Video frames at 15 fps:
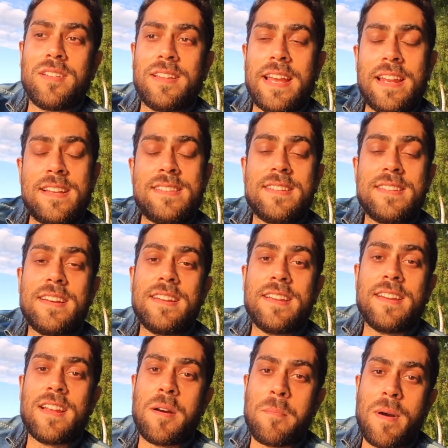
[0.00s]
than a
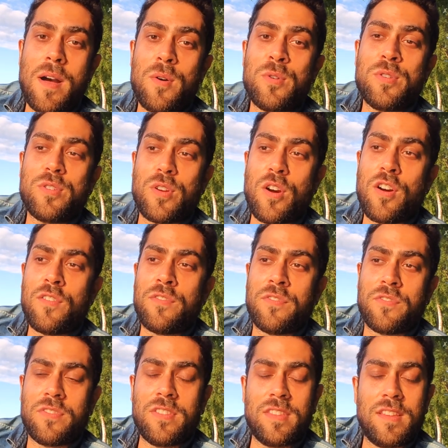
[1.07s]
certain amount of
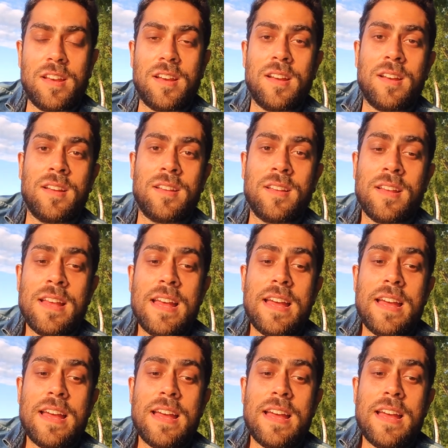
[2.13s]
the